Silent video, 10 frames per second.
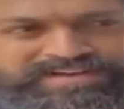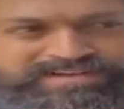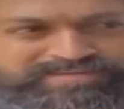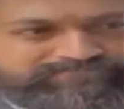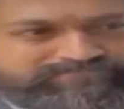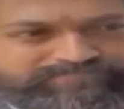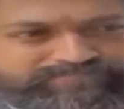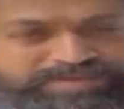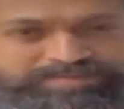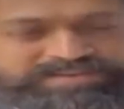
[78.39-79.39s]
and
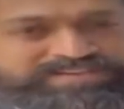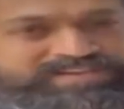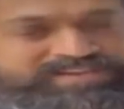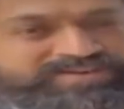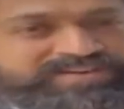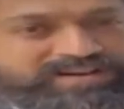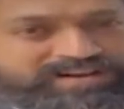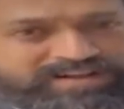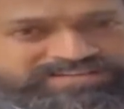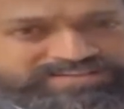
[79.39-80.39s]
people turned out in a
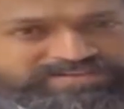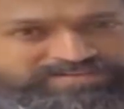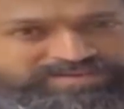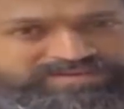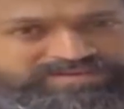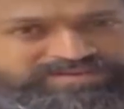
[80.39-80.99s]
large number.